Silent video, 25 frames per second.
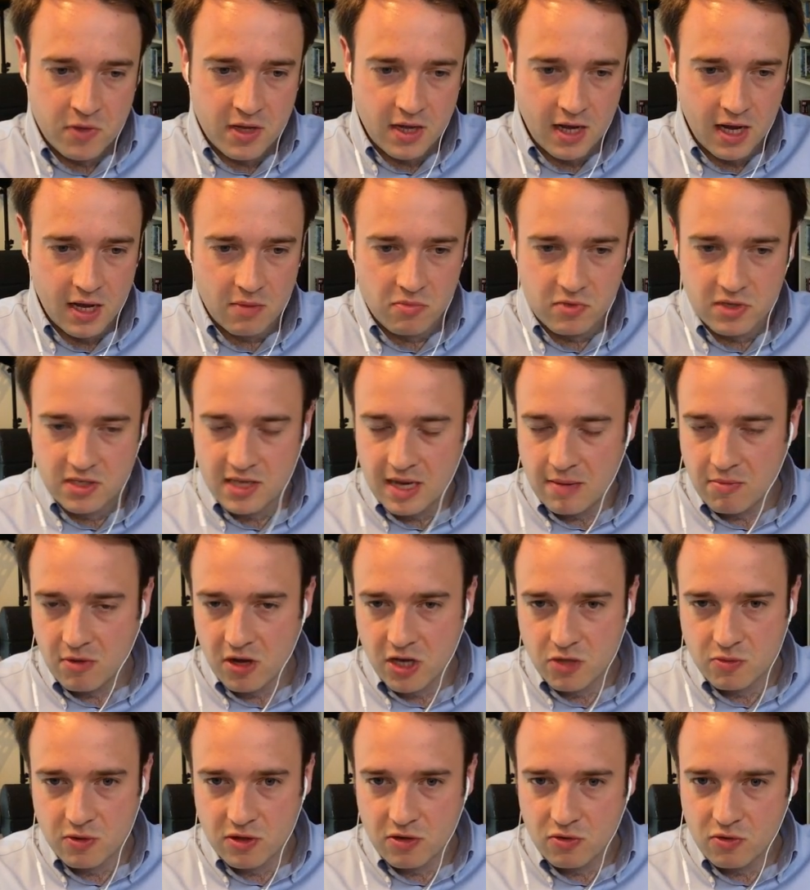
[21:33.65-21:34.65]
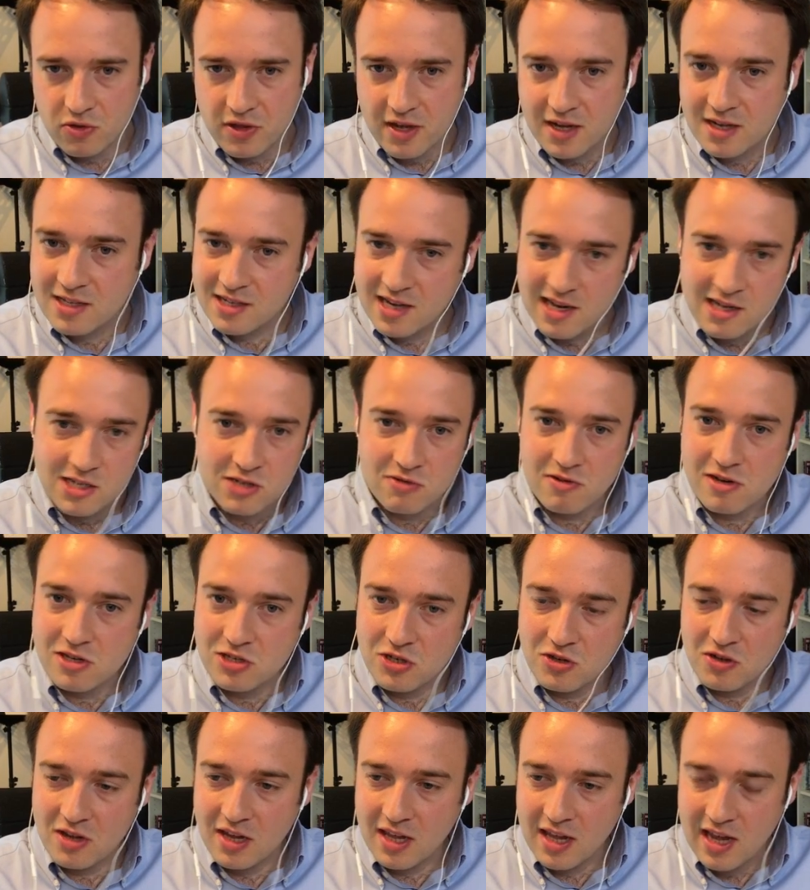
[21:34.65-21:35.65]
Uh, same goes with all the accessories.
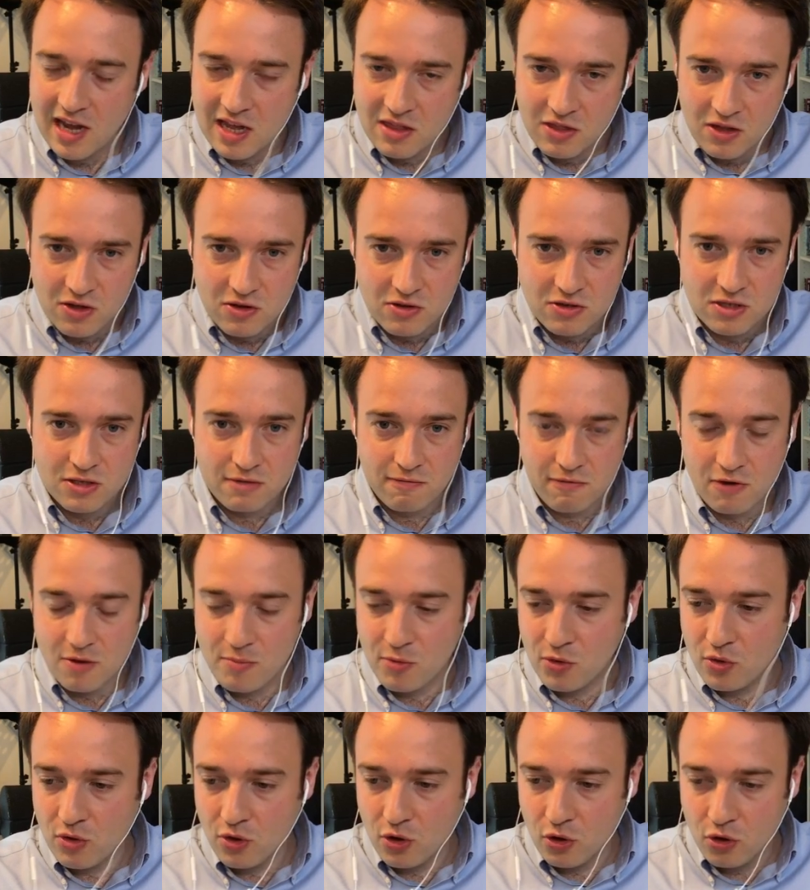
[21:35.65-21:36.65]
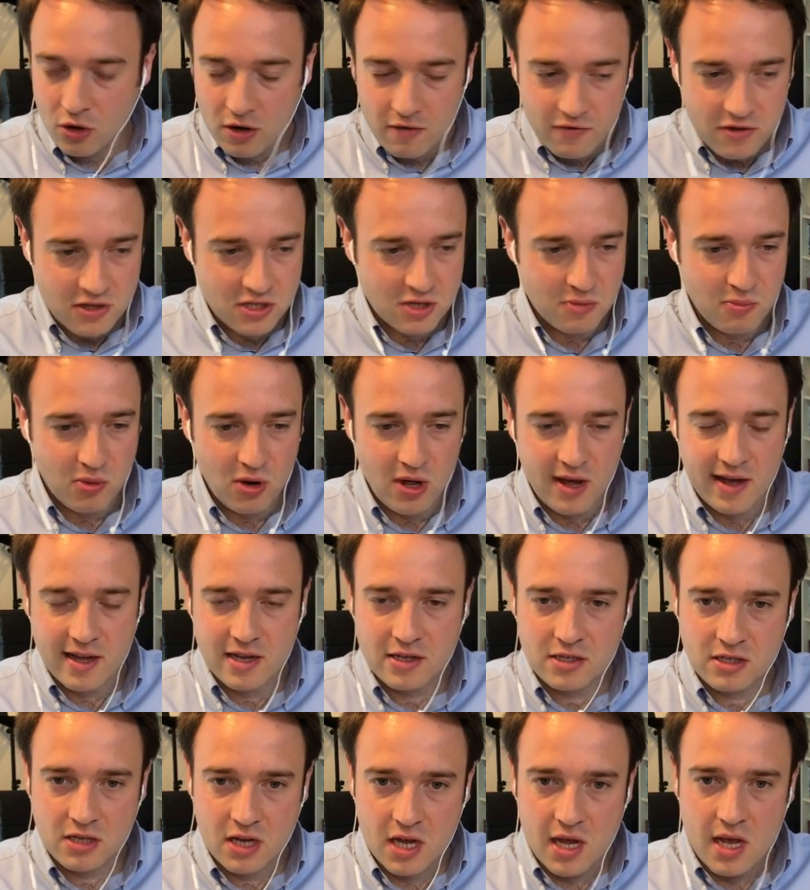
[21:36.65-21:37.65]
You can get those from all of the
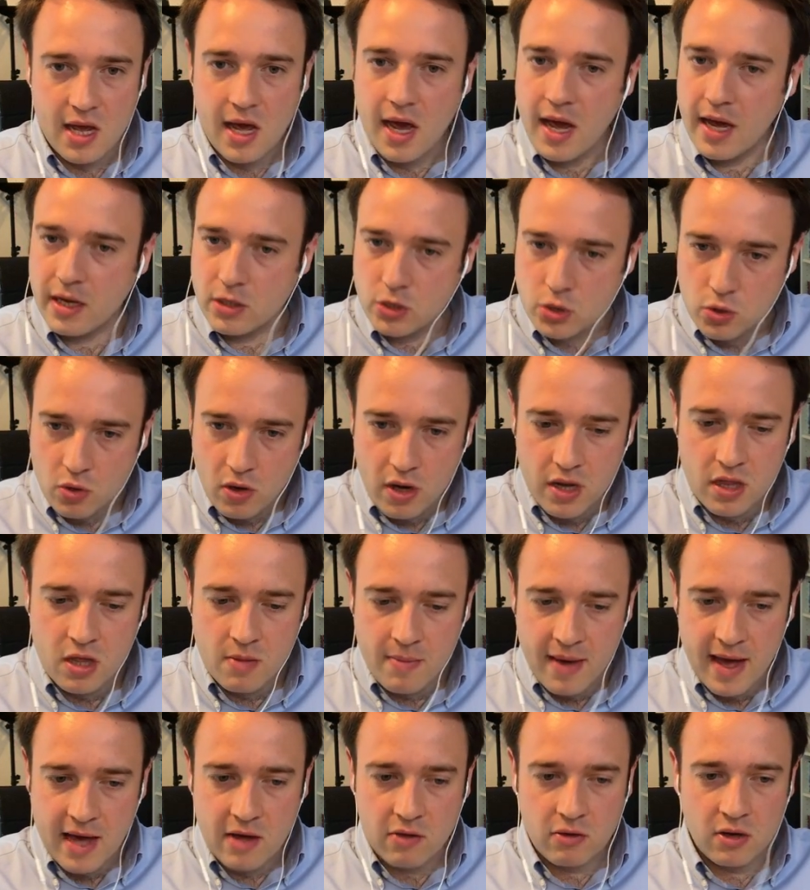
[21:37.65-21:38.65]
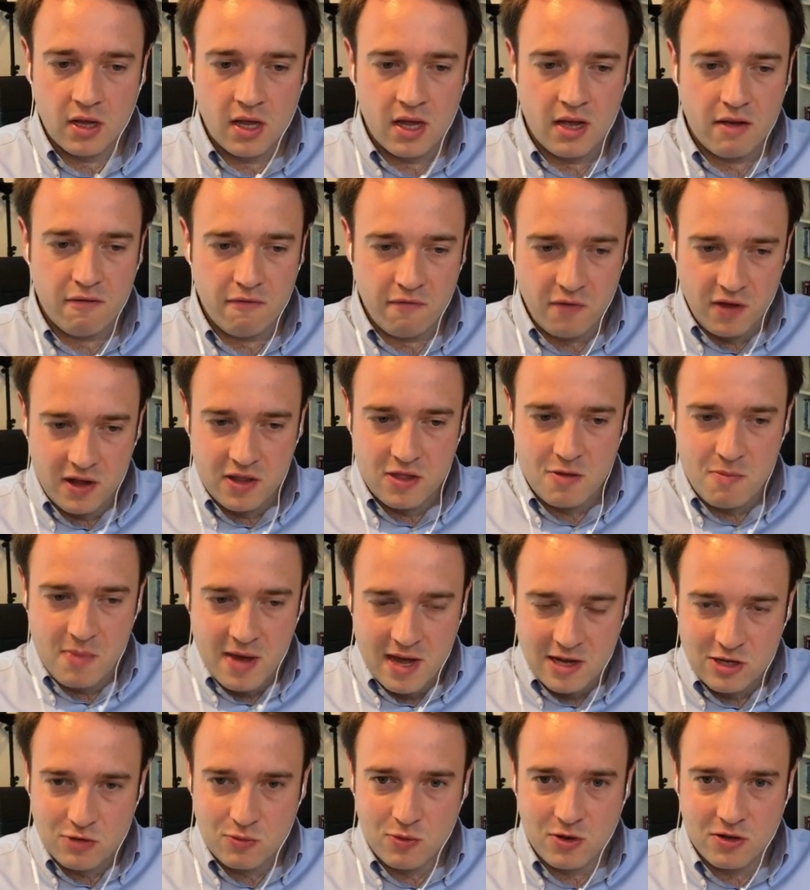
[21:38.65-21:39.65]
suppliers. Uh, try them out, find the
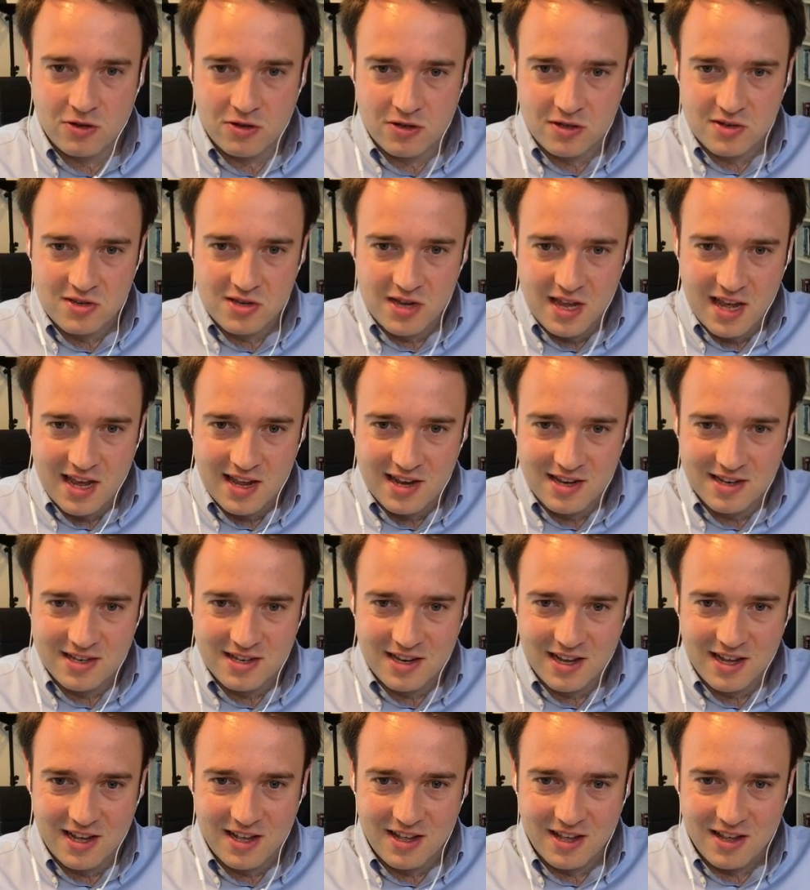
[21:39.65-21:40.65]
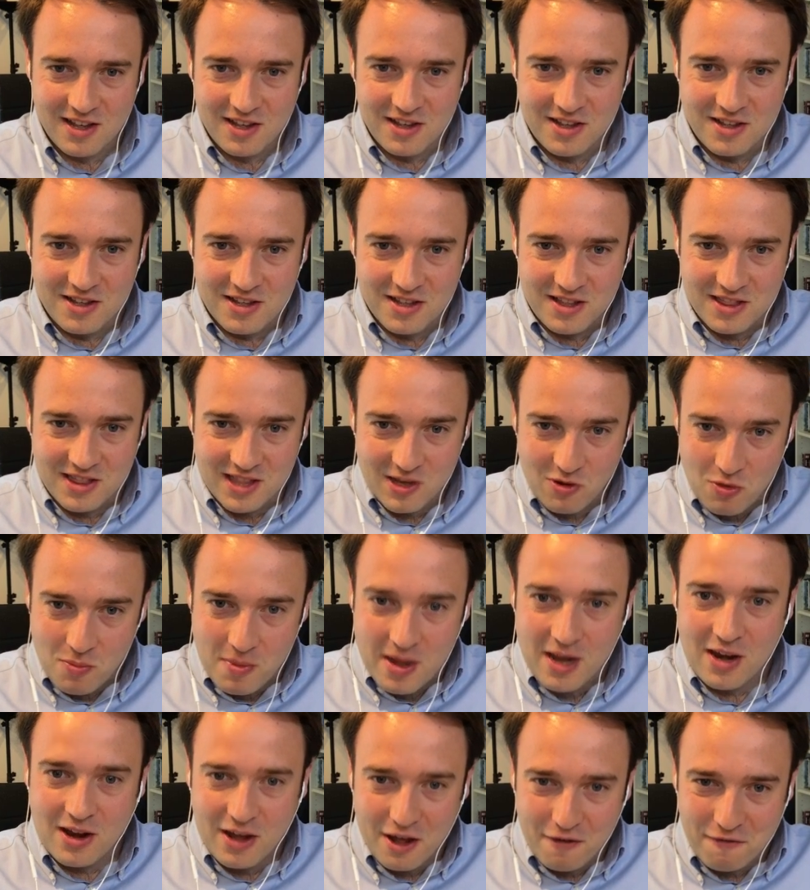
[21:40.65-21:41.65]
best ones, and uh, that will
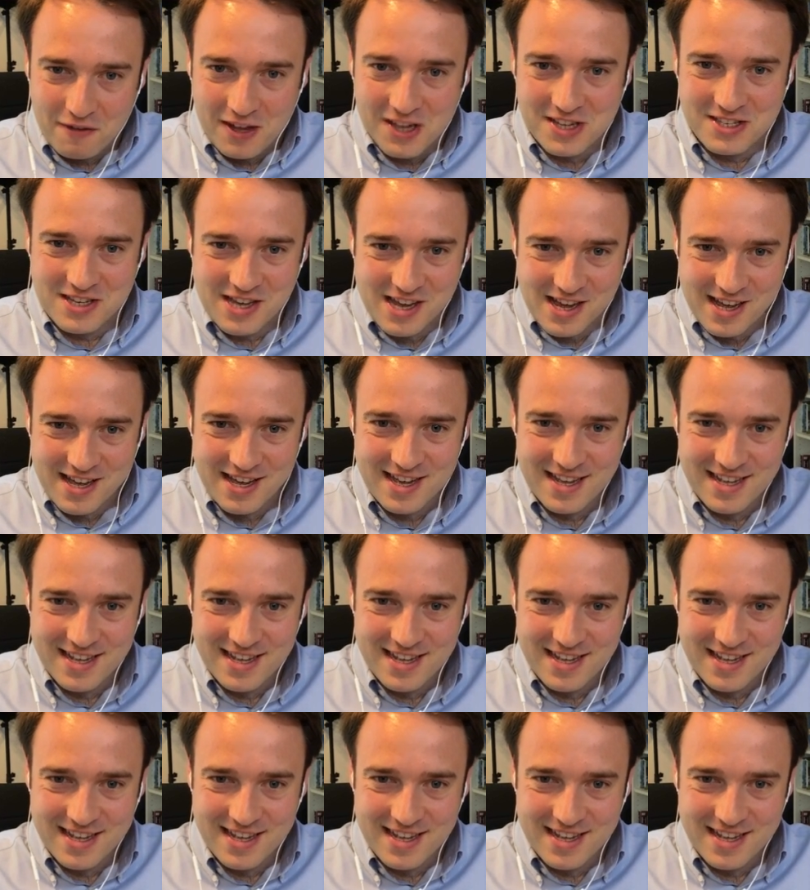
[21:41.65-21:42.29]
make life easier.